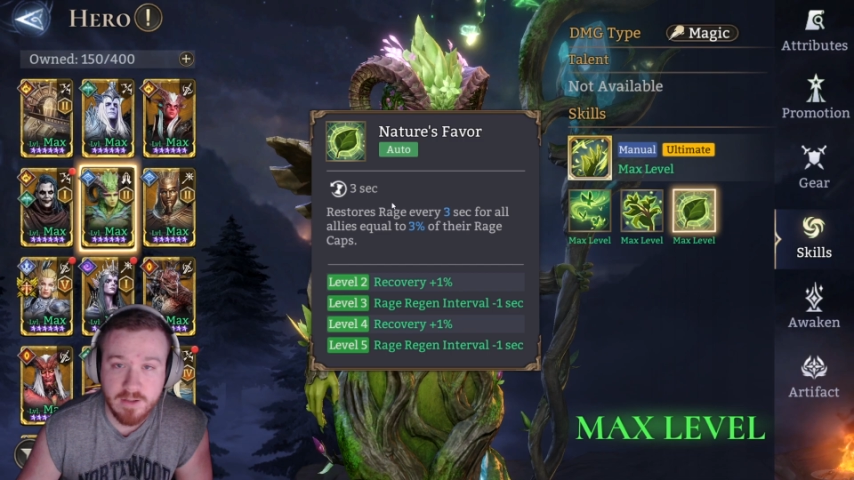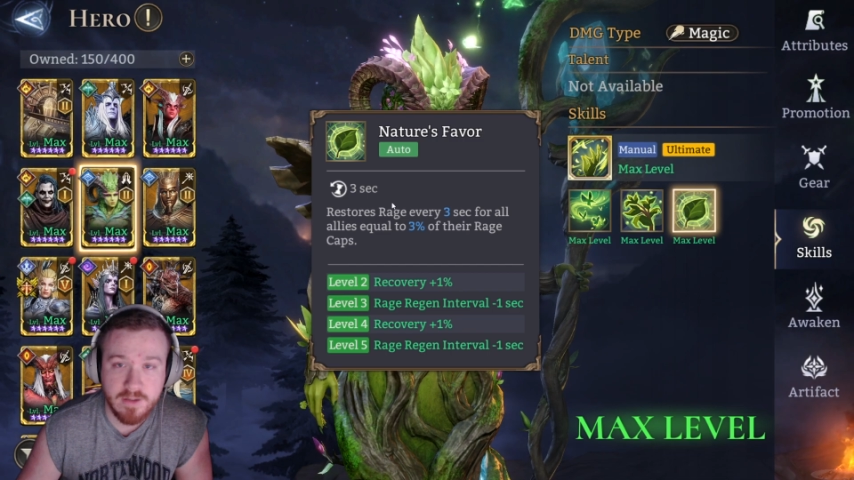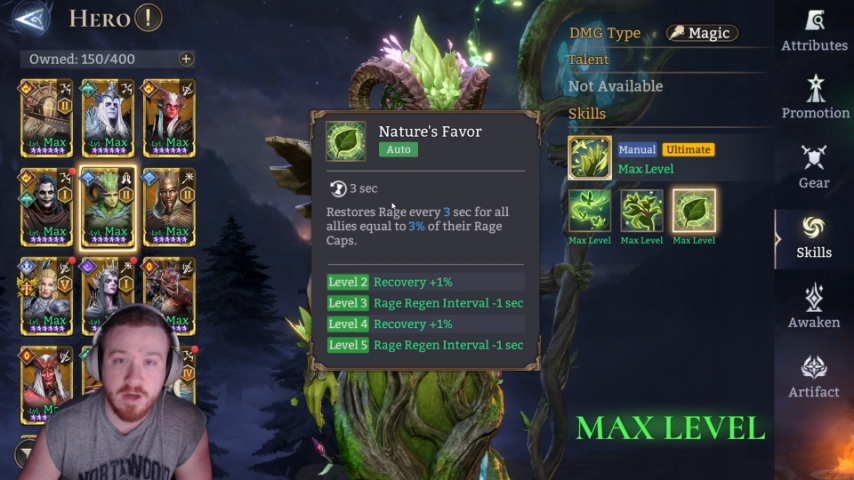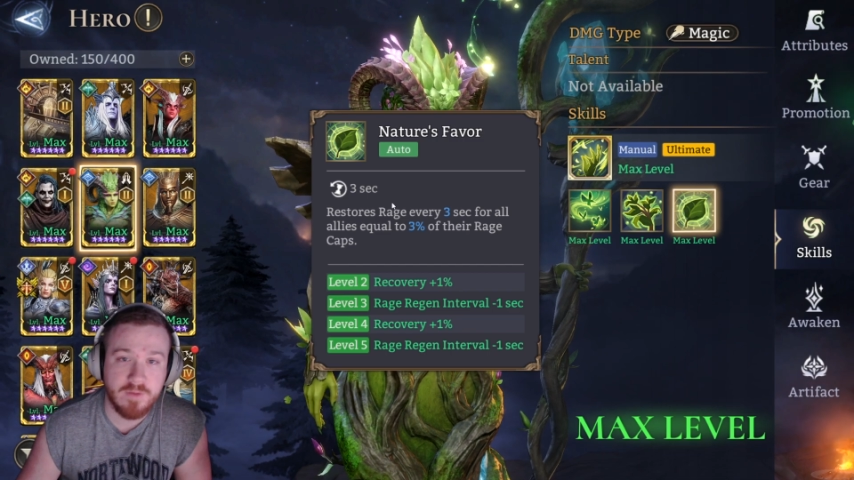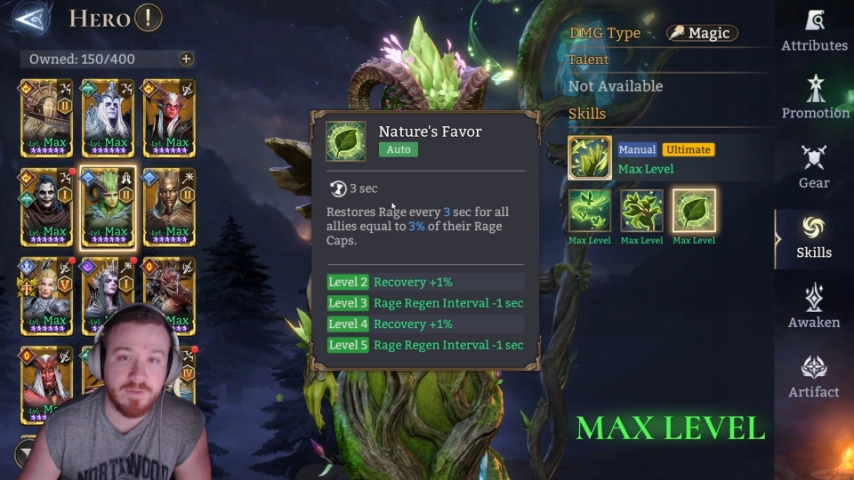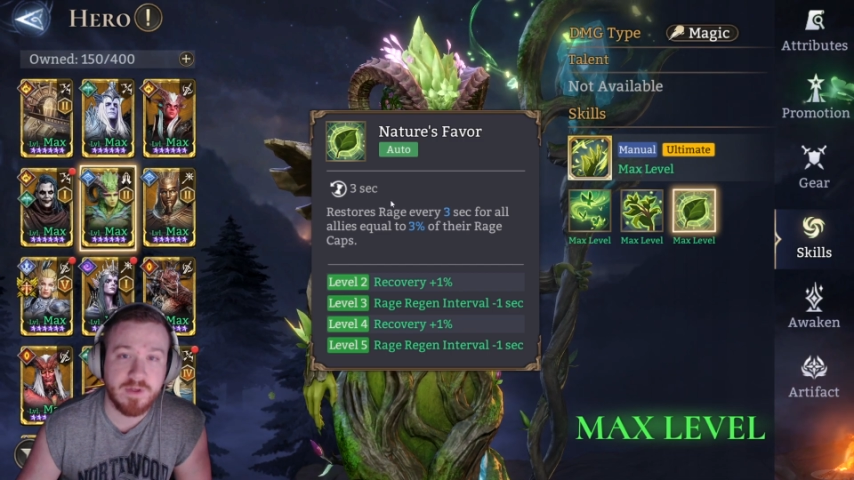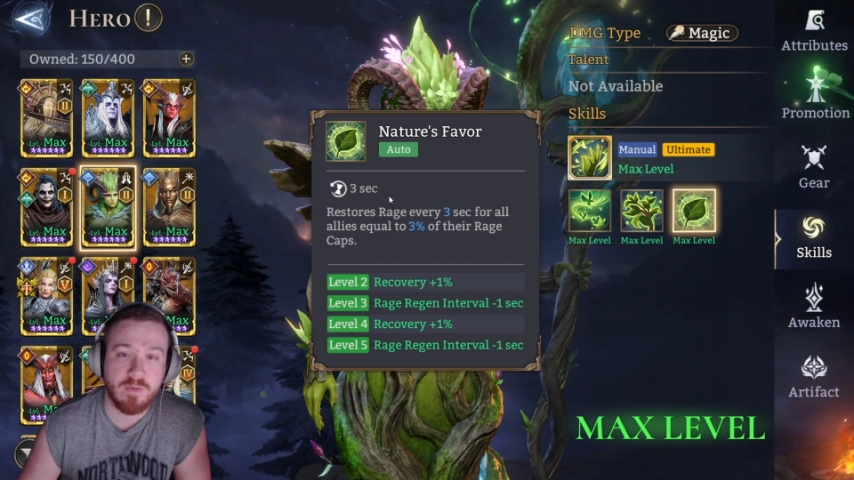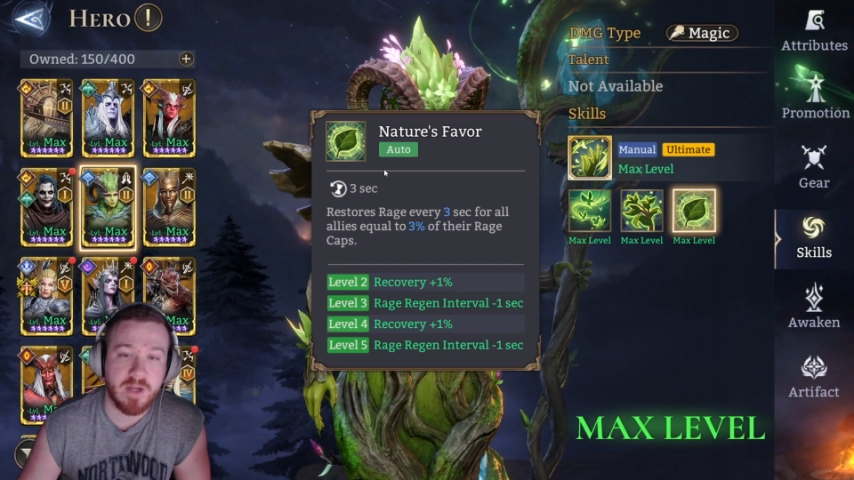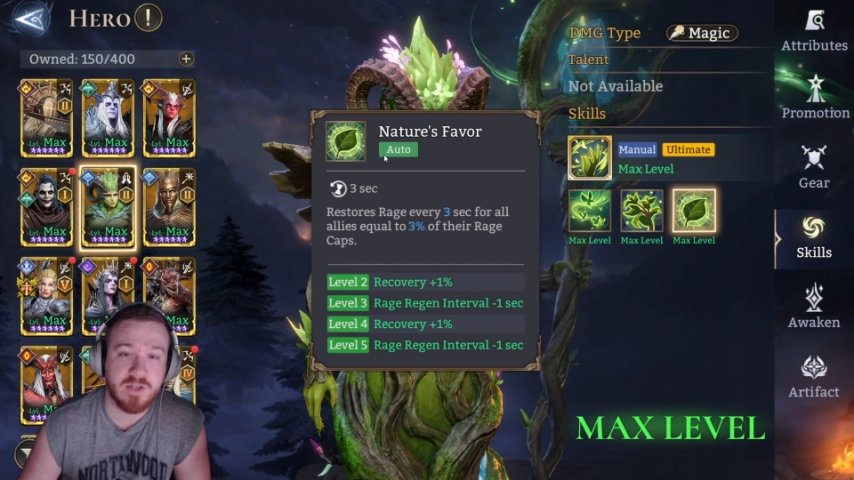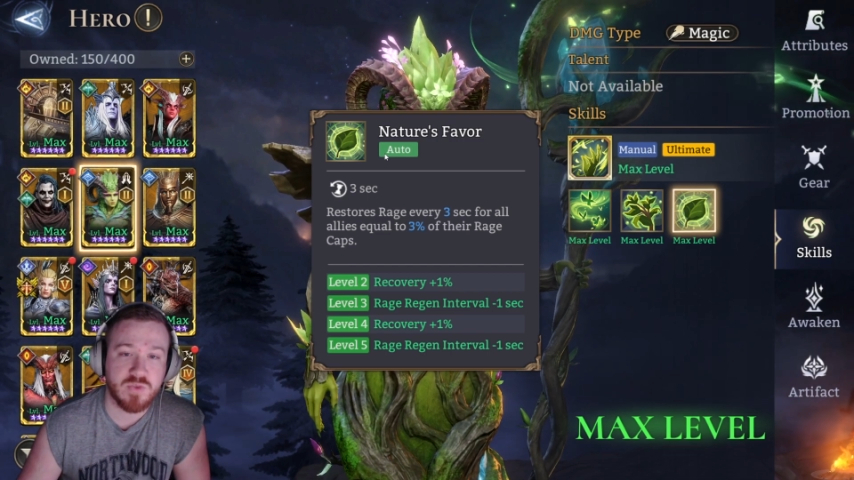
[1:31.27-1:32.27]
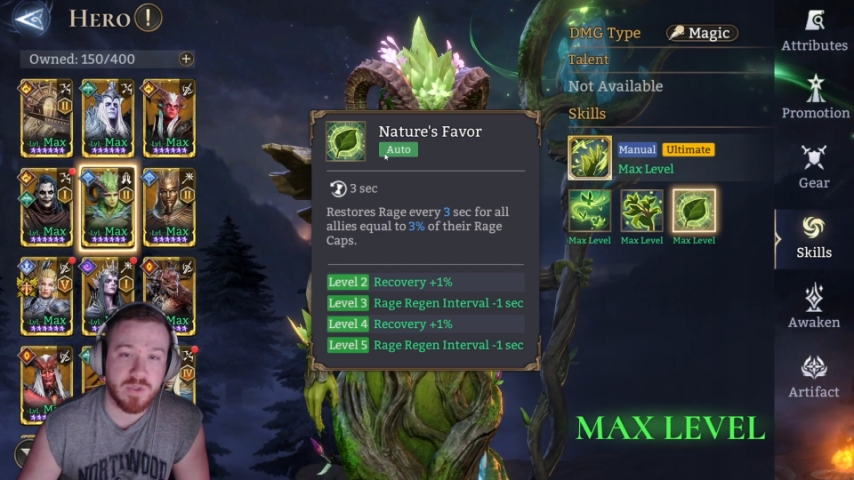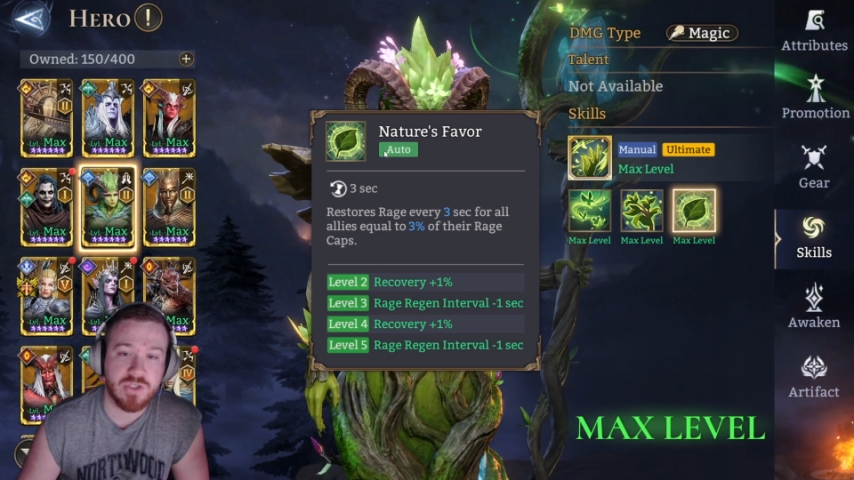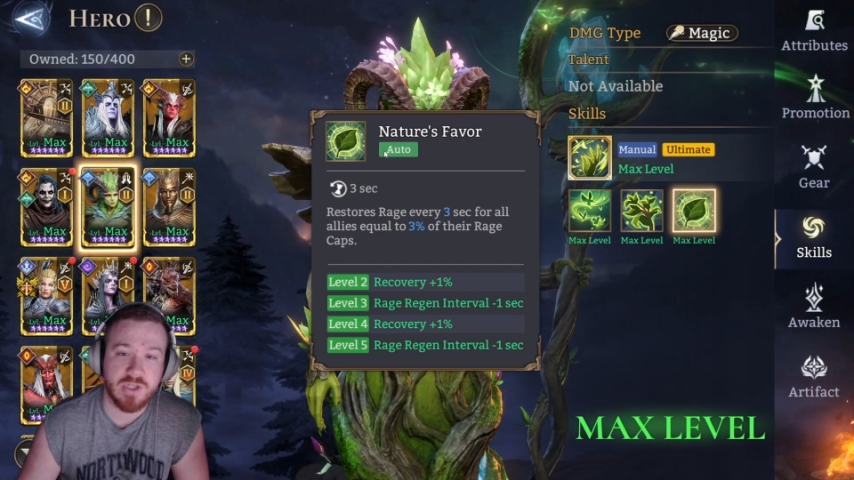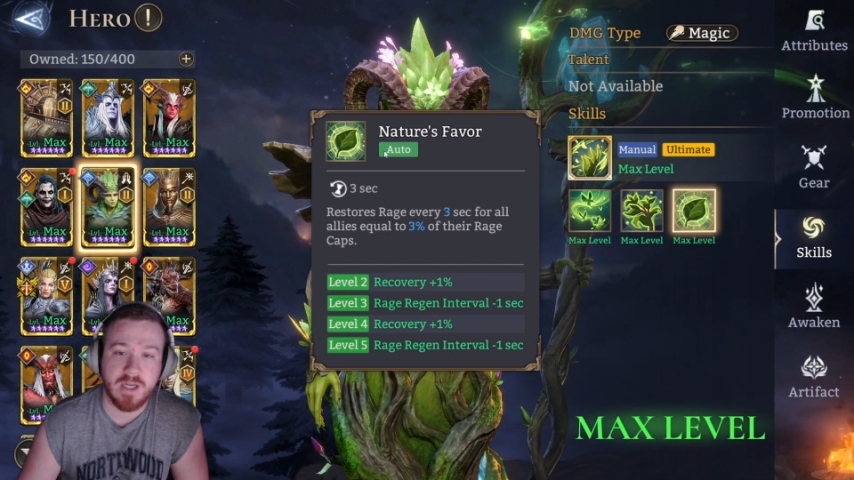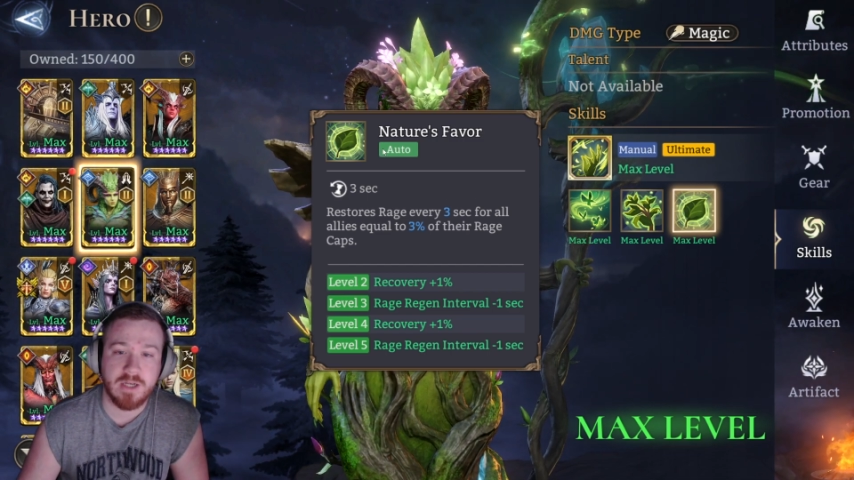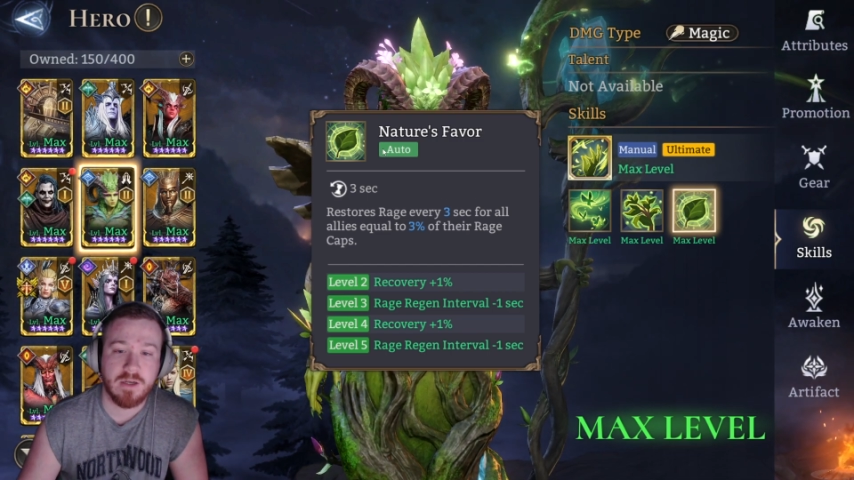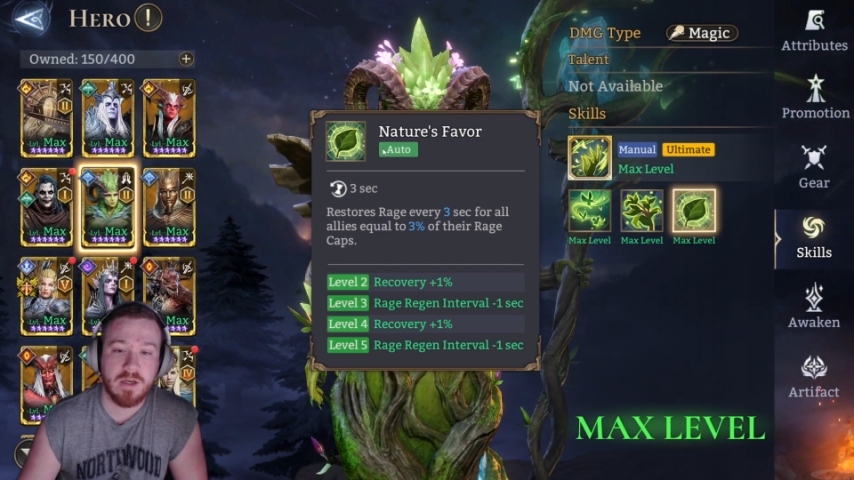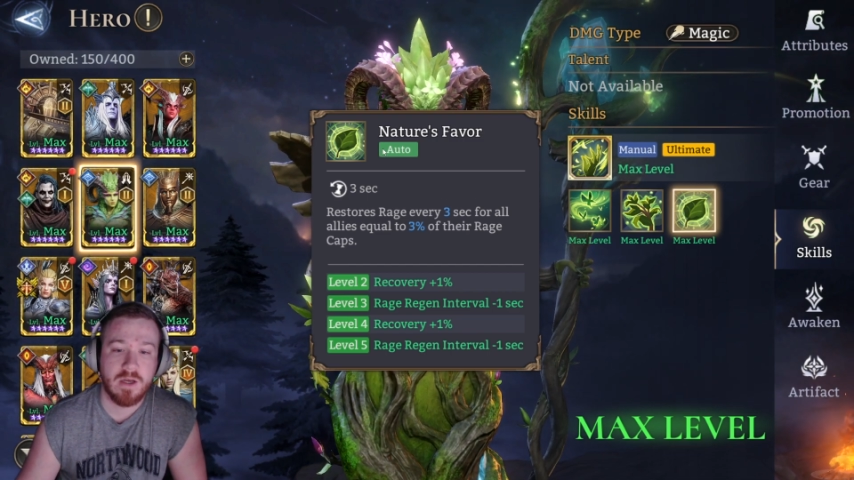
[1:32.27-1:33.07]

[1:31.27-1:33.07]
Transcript: of their rage regen,